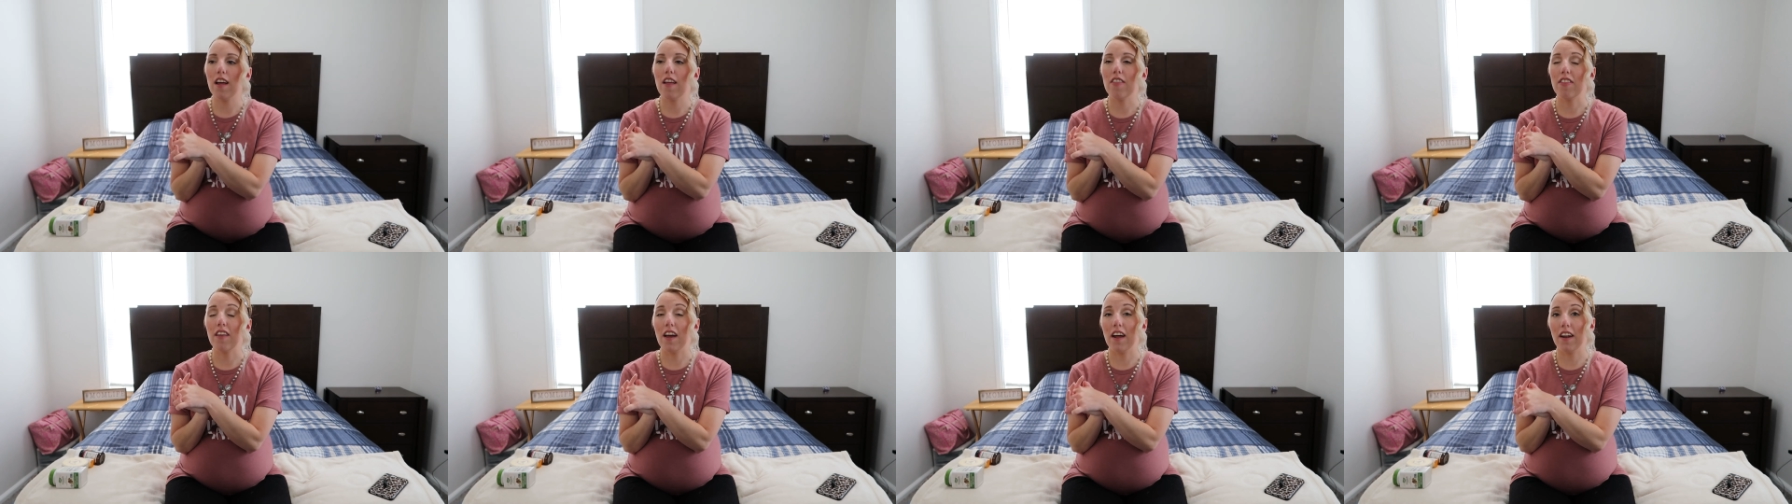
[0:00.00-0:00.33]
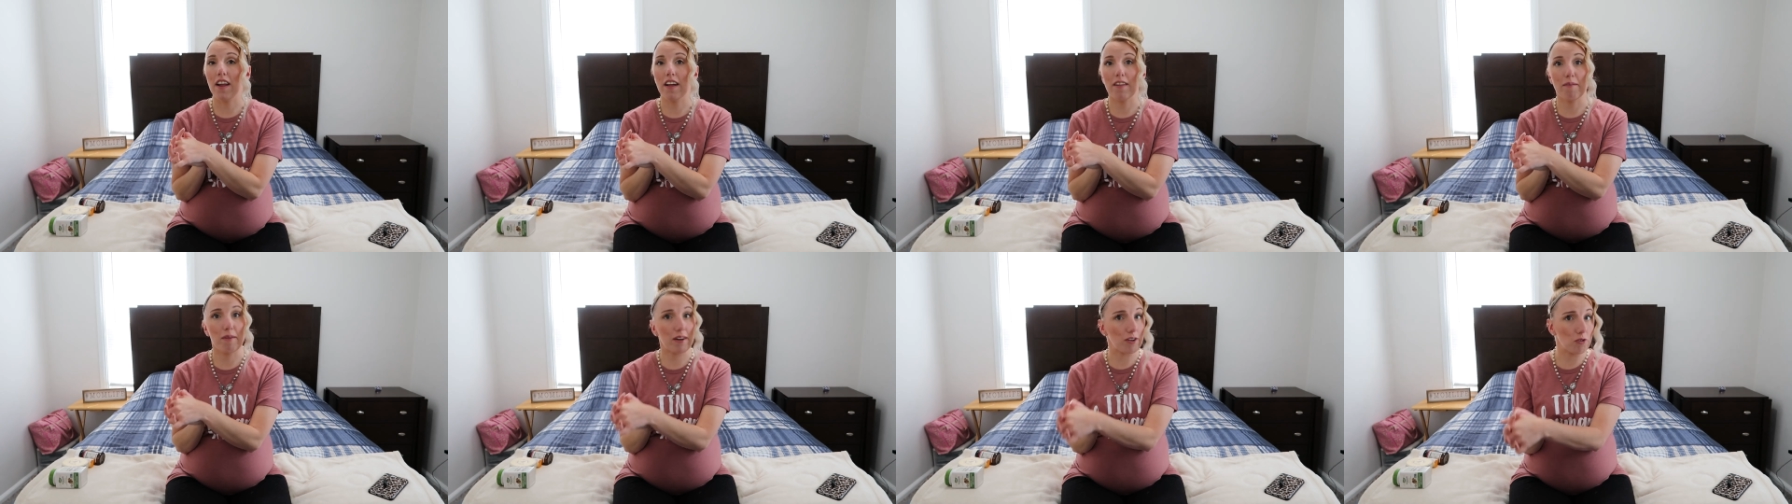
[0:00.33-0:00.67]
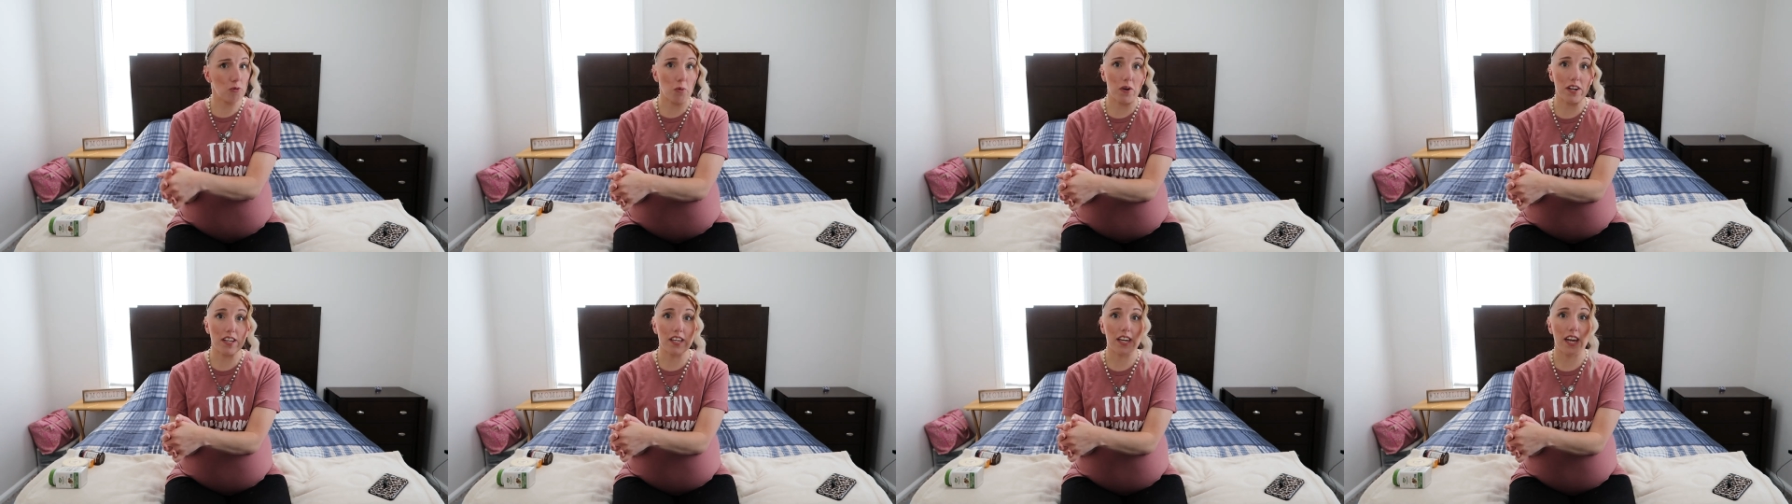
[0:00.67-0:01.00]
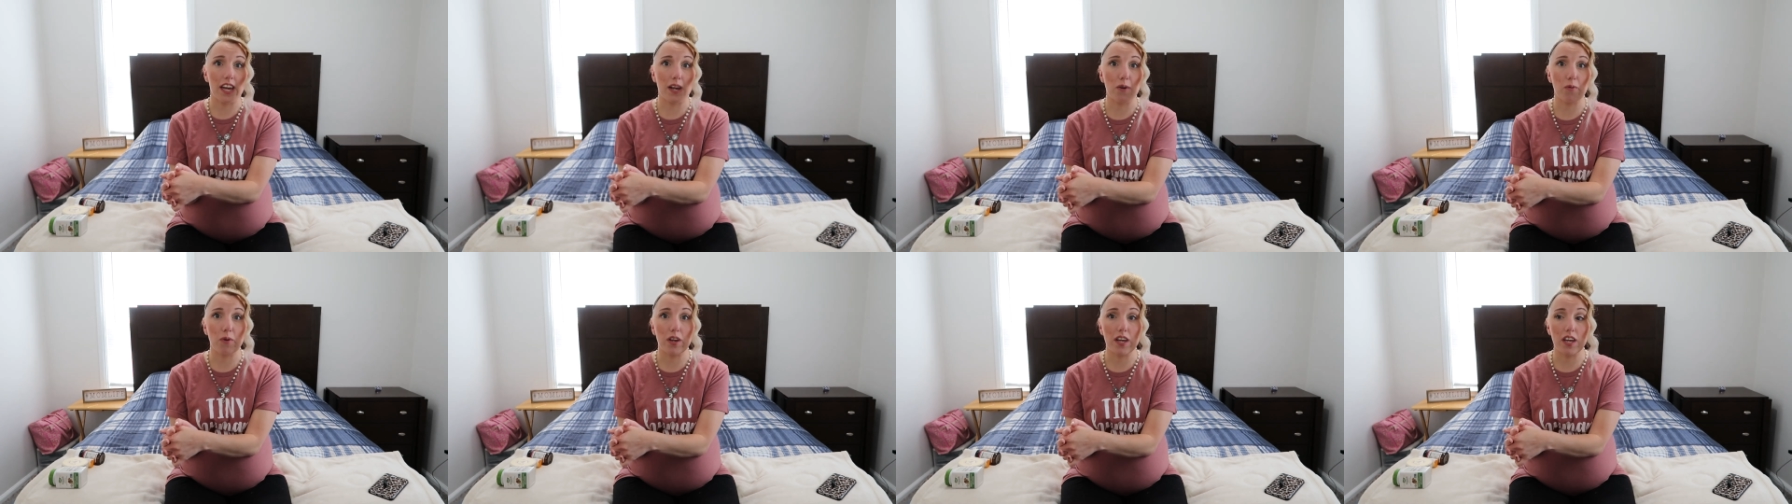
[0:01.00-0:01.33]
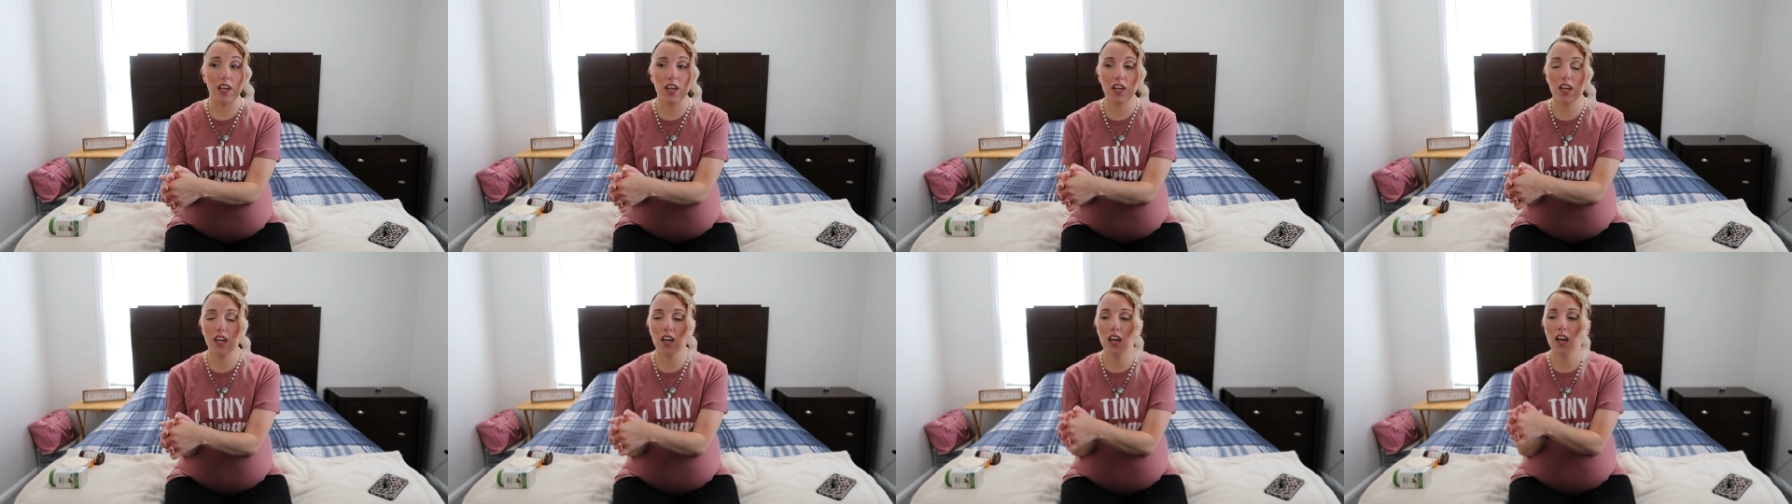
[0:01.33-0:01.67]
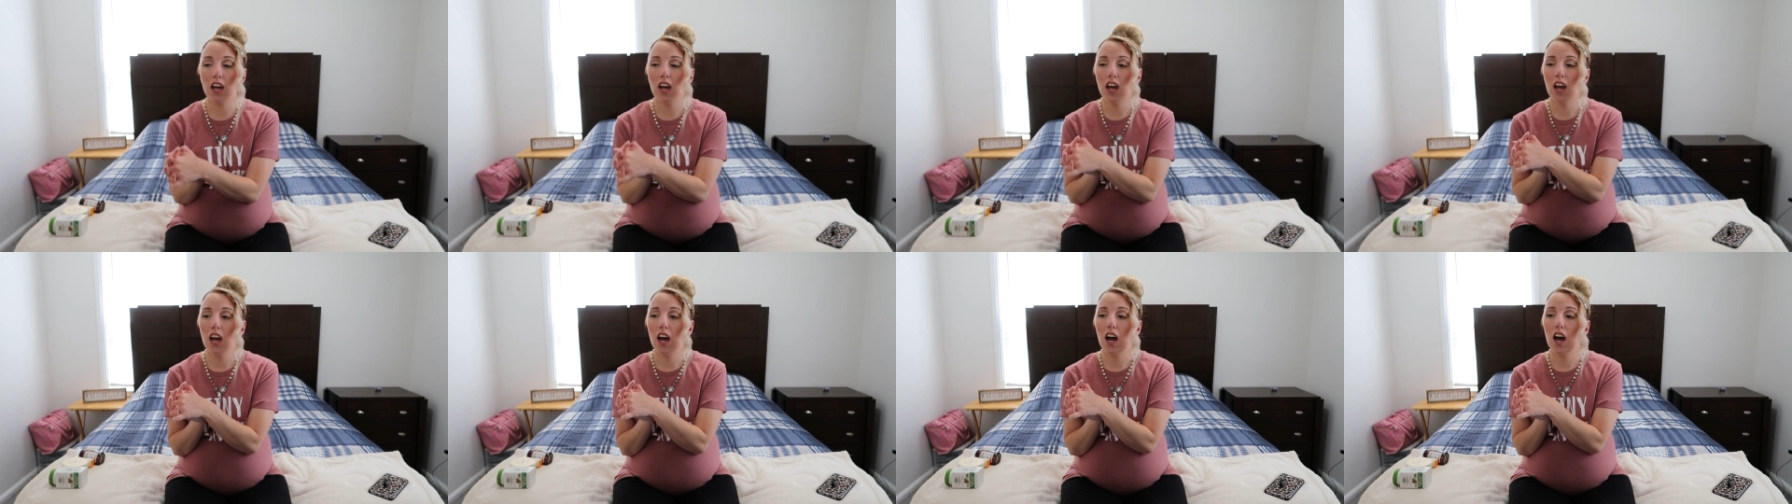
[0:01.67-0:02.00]
And then at my twenty-eight week
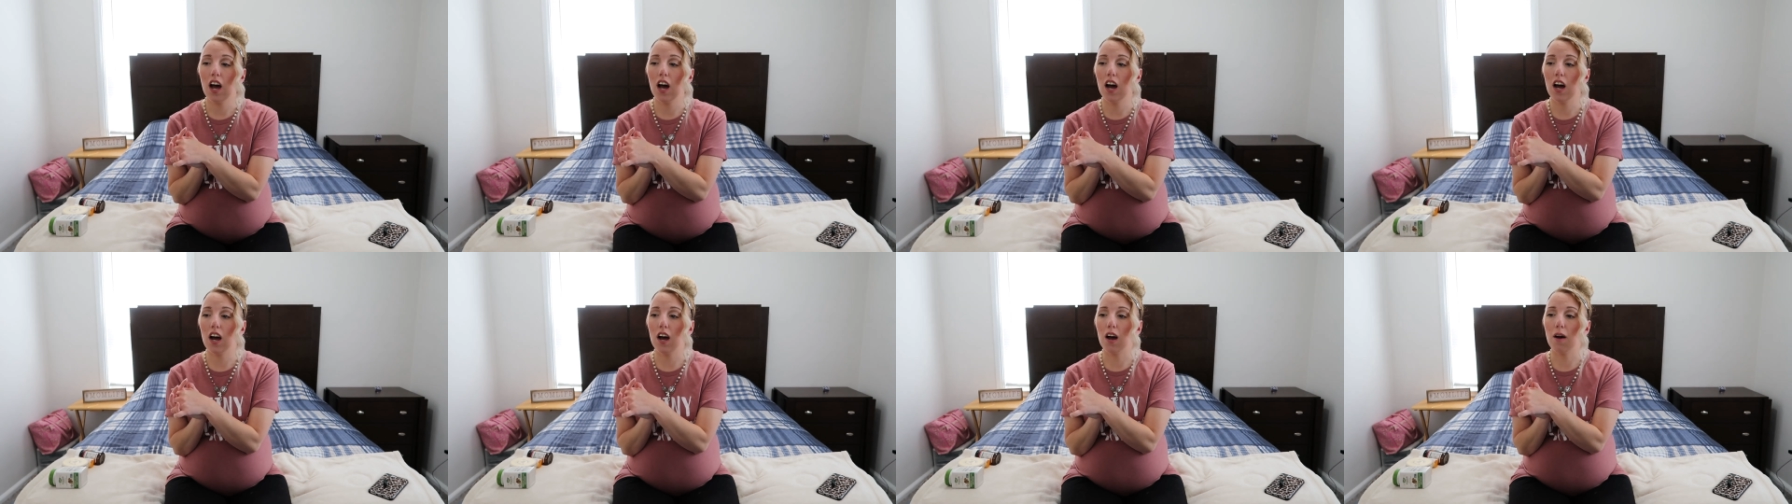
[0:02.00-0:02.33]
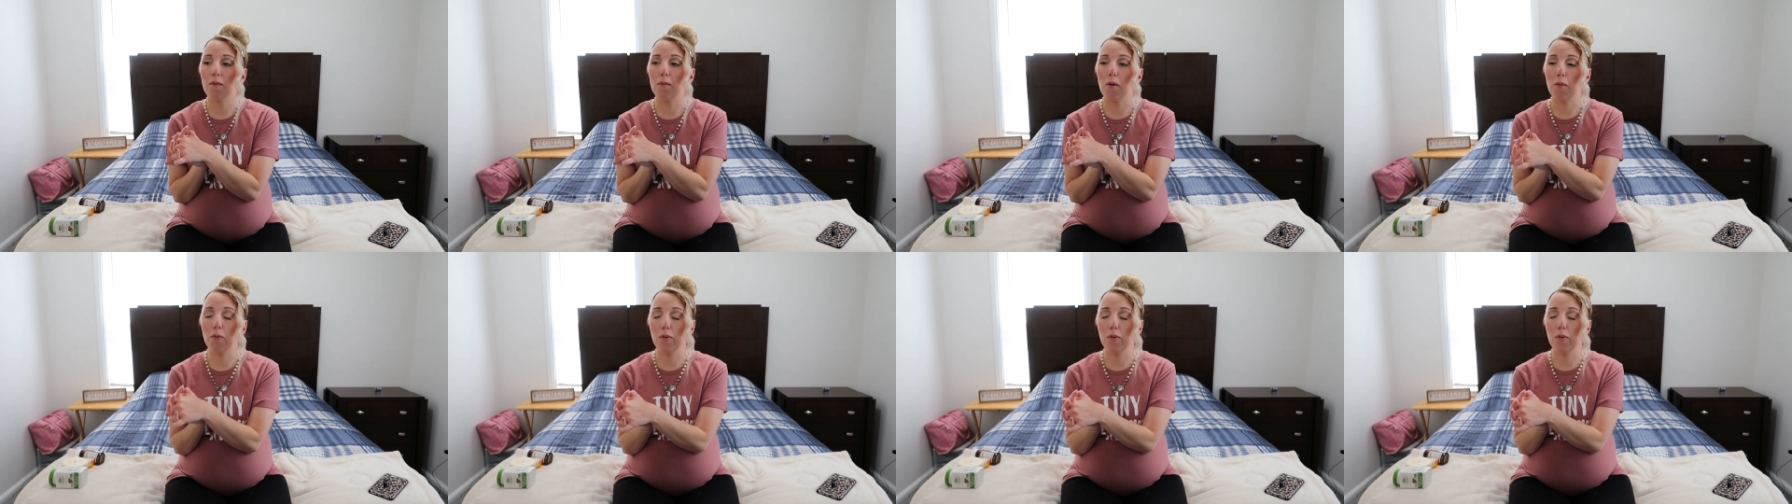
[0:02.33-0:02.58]
um,